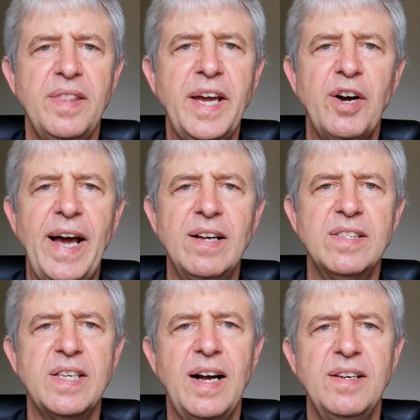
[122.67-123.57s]
They are
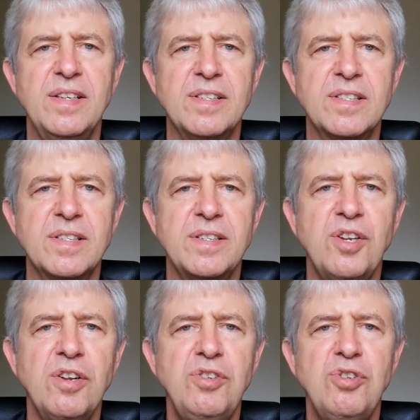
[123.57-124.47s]
outsiders,
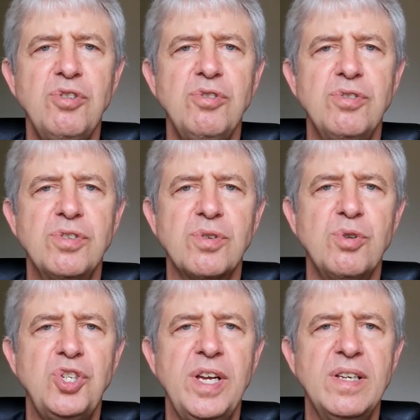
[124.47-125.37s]
non-Jews or
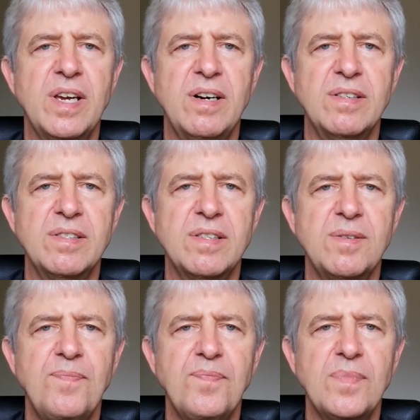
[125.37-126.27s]
Gentiles.
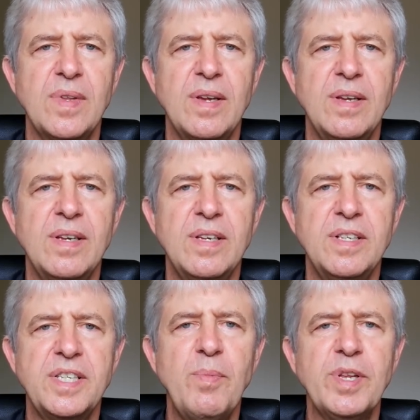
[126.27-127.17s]

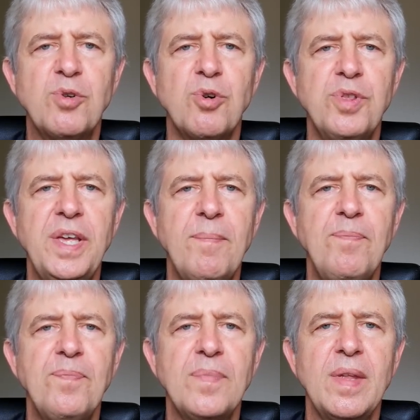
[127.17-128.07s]
Someone called
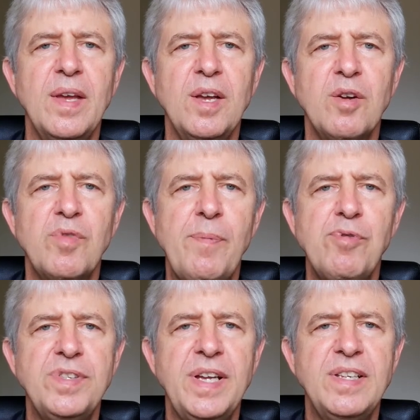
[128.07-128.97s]
them
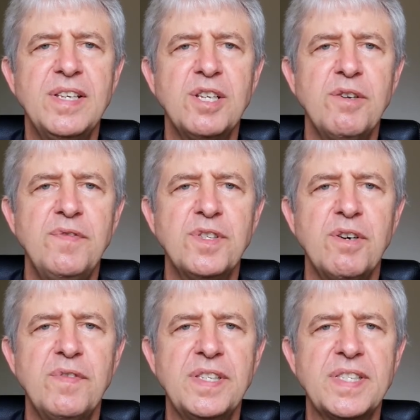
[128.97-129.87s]
representatives
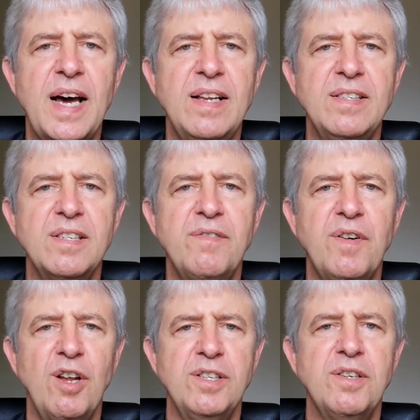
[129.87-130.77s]
of the science and
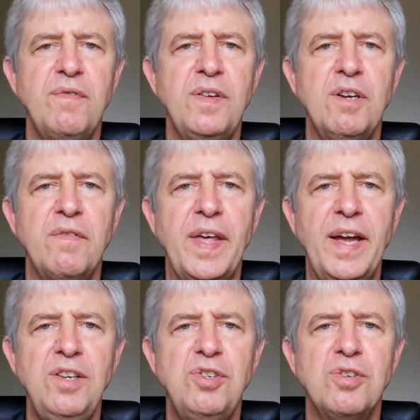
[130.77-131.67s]
philosophy of the
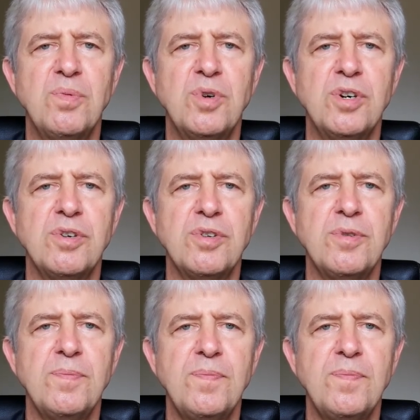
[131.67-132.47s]
ancient world.